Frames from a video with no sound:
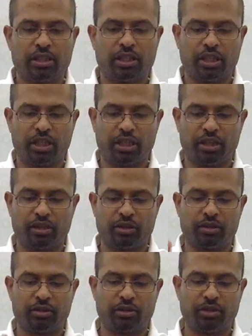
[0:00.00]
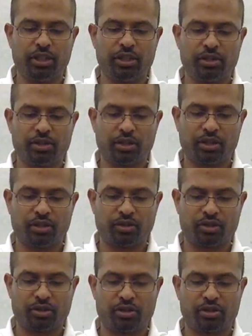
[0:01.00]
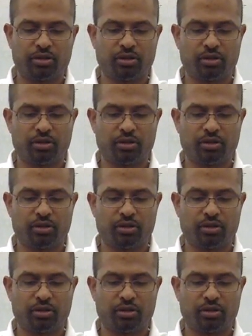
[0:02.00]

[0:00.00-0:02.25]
and these are just